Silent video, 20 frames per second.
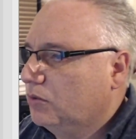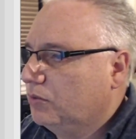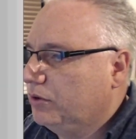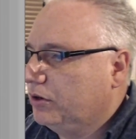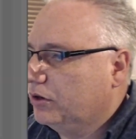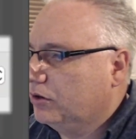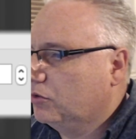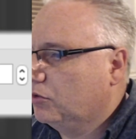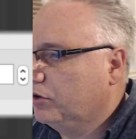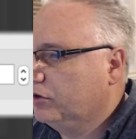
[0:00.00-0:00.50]

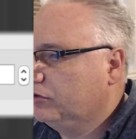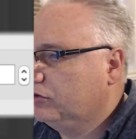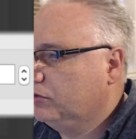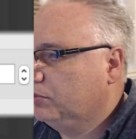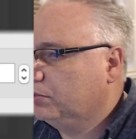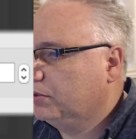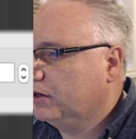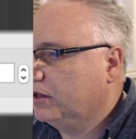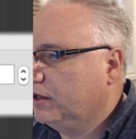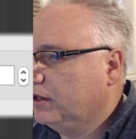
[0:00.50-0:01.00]
we are going
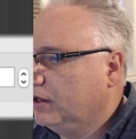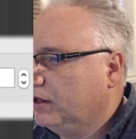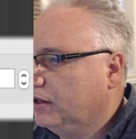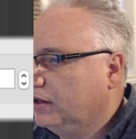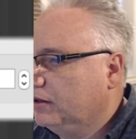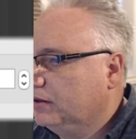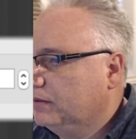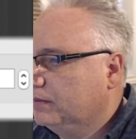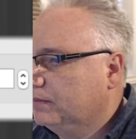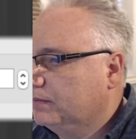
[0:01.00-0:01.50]
to
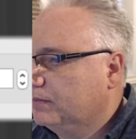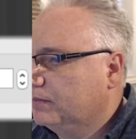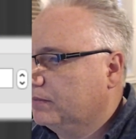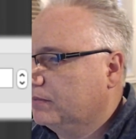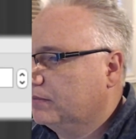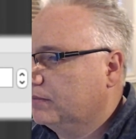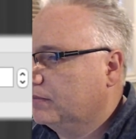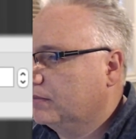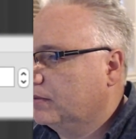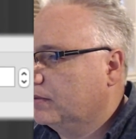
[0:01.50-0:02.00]
play
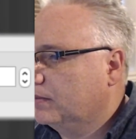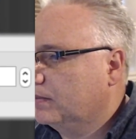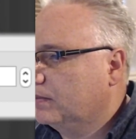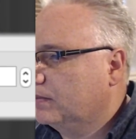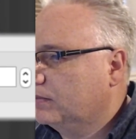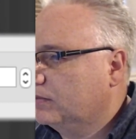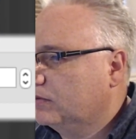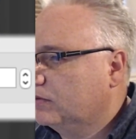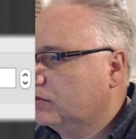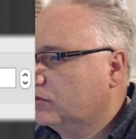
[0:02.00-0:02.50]

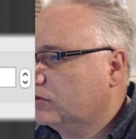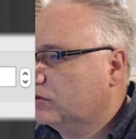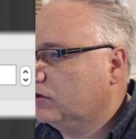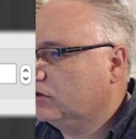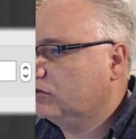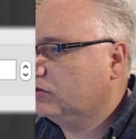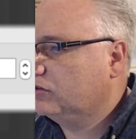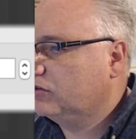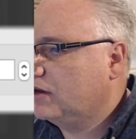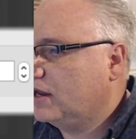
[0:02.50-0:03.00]

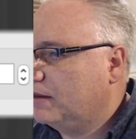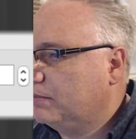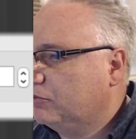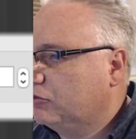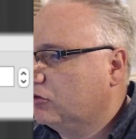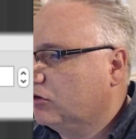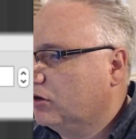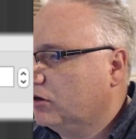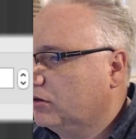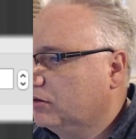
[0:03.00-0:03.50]
this
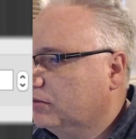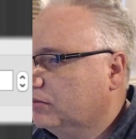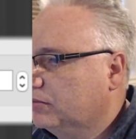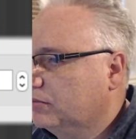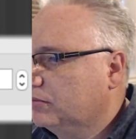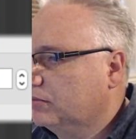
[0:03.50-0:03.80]
snapshot,